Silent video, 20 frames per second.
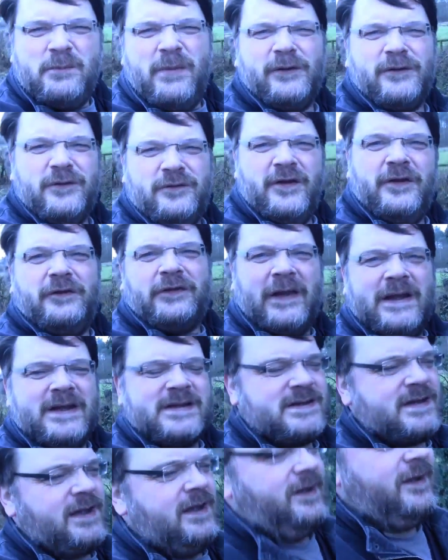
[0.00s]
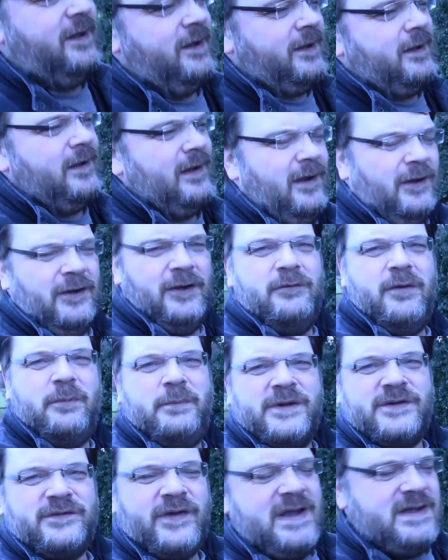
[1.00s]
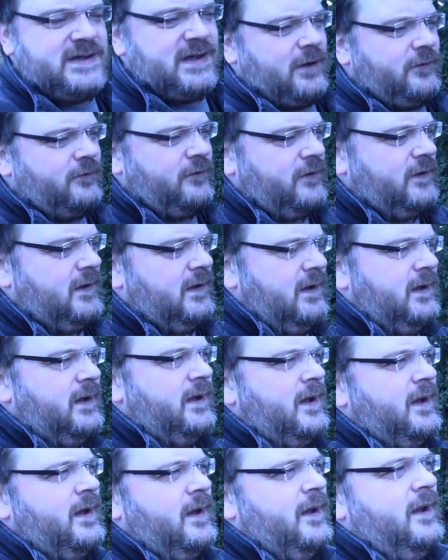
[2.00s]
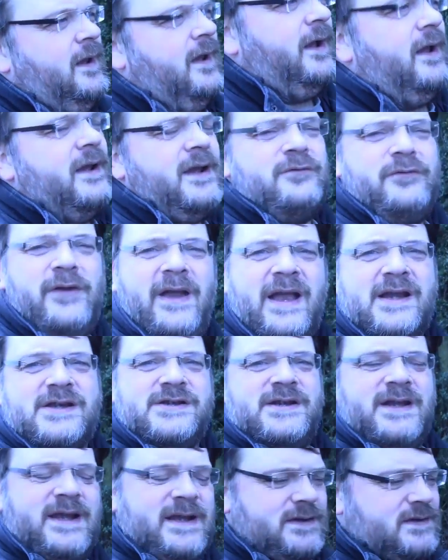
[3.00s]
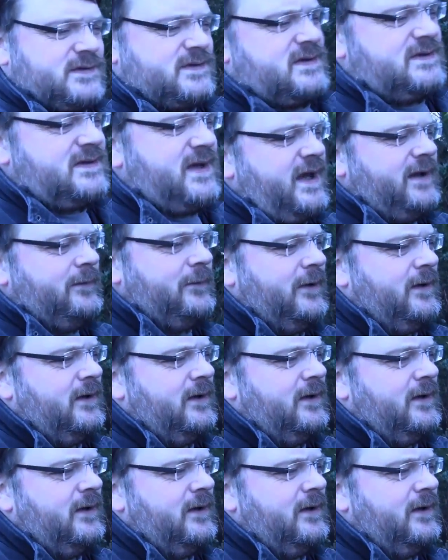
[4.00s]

to build a filth this, I'm going to rip his face off. And in reaction he does the same.